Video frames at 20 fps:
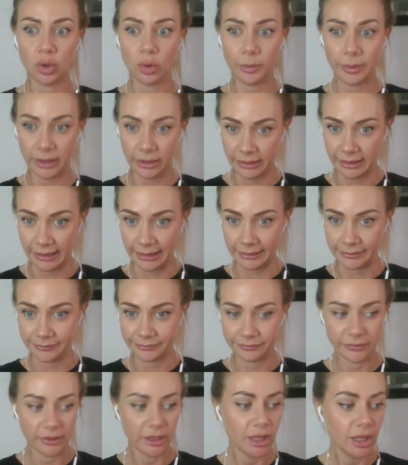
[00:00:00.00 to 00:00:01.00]
You'll be
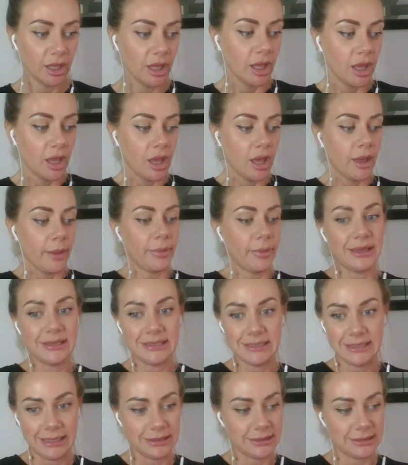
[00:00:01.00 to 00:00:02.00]
okay.
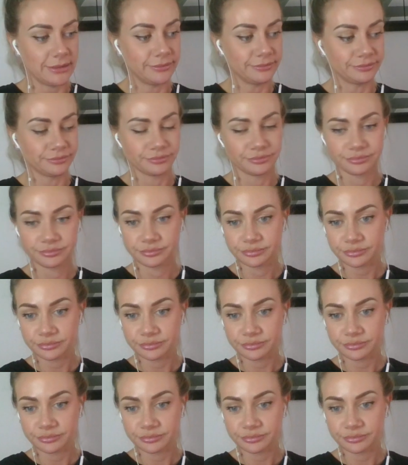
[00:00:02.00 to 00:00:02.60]
Pisces.